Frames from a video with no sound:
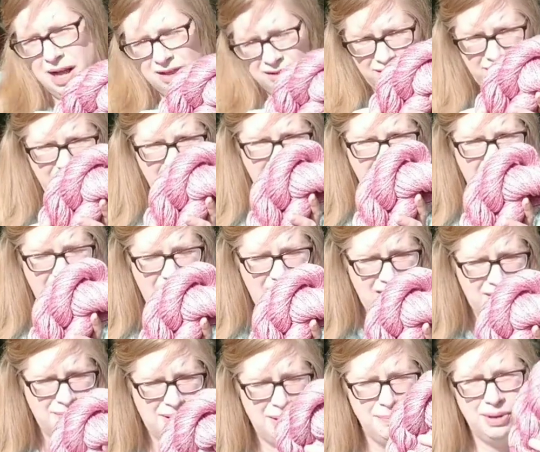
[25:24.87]
color.
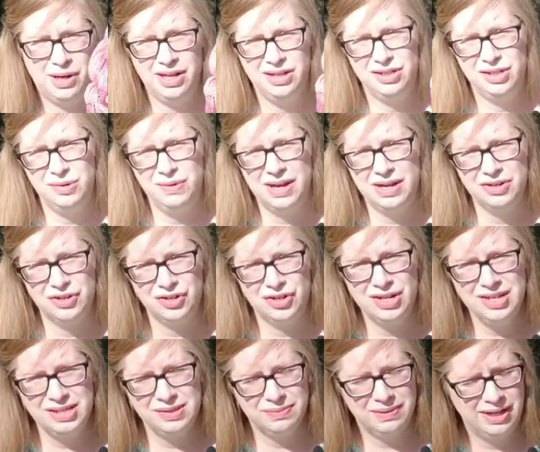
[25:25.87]
I bought 2
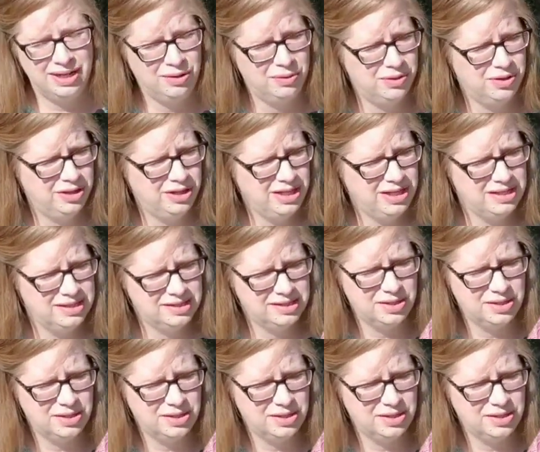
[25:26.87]
extras when I ordered it,